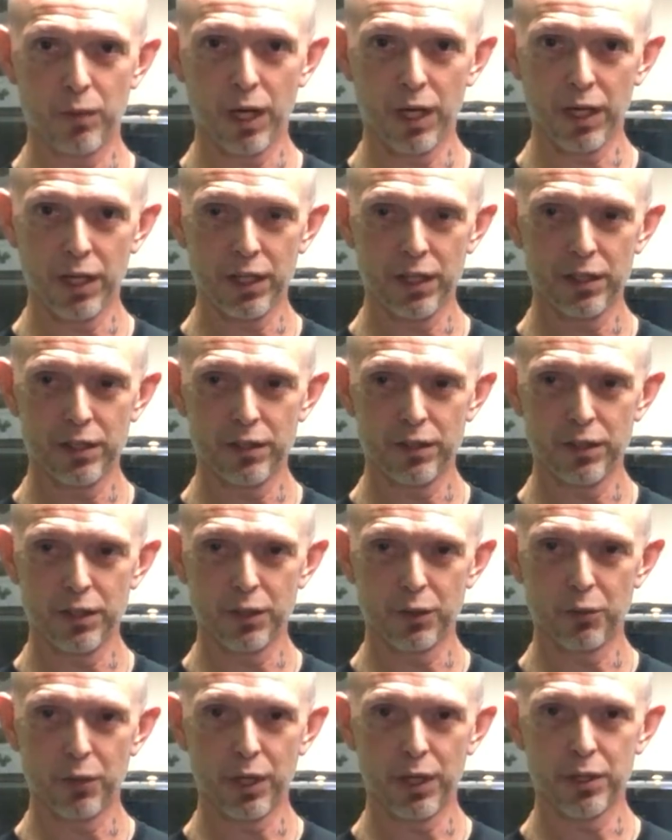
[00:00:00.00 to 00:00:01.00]
my hand in
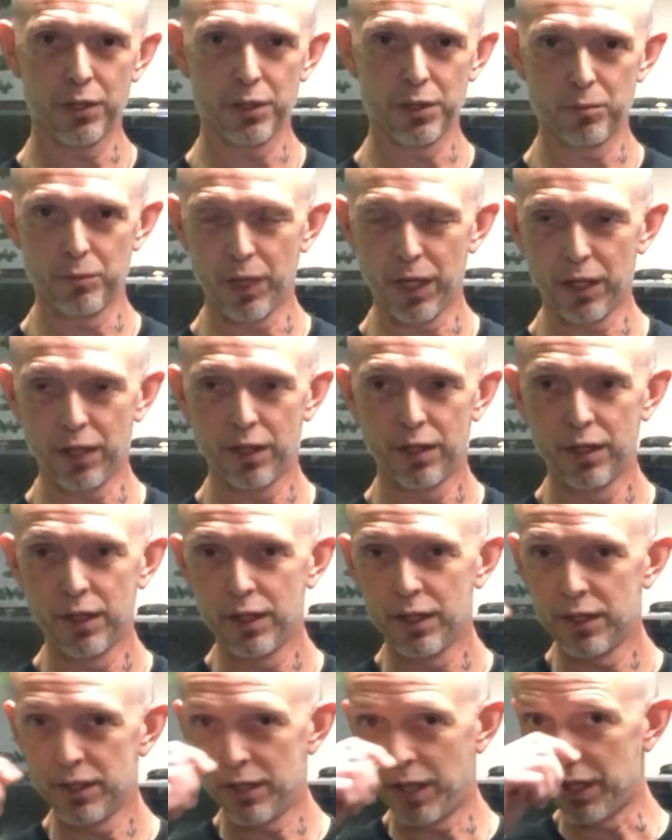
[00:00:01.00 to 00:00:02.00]
the aquarium,
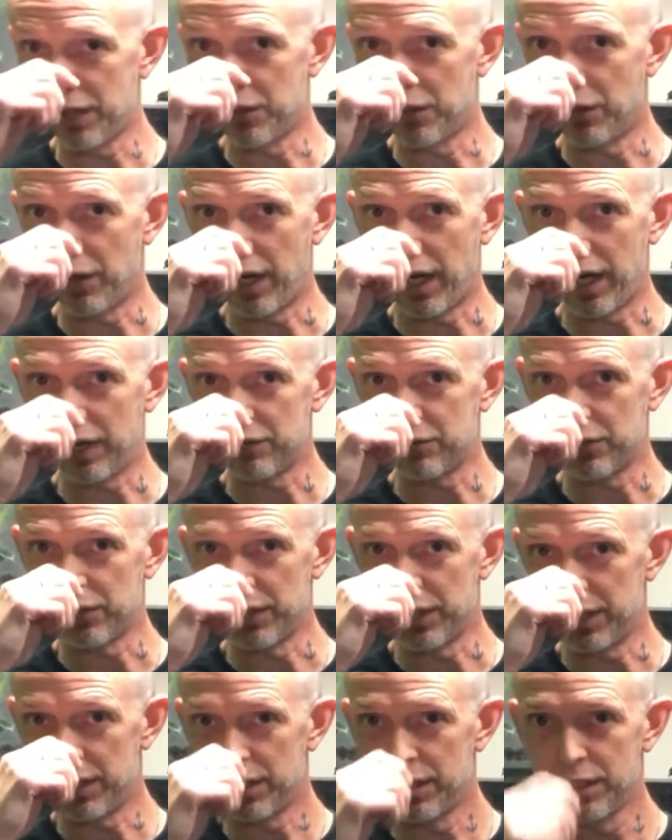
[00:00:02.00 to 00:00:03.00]
they go
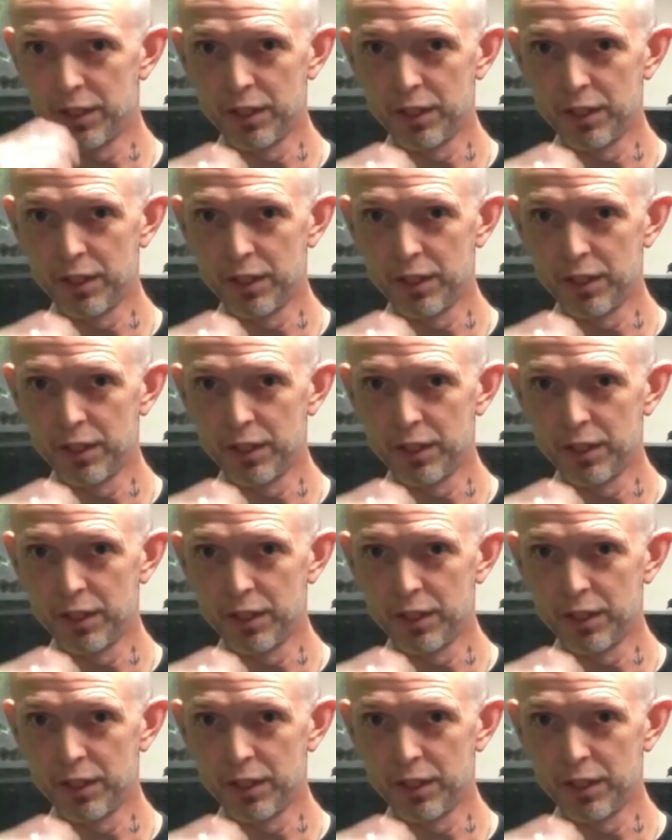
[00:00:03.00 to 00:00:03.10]
after it.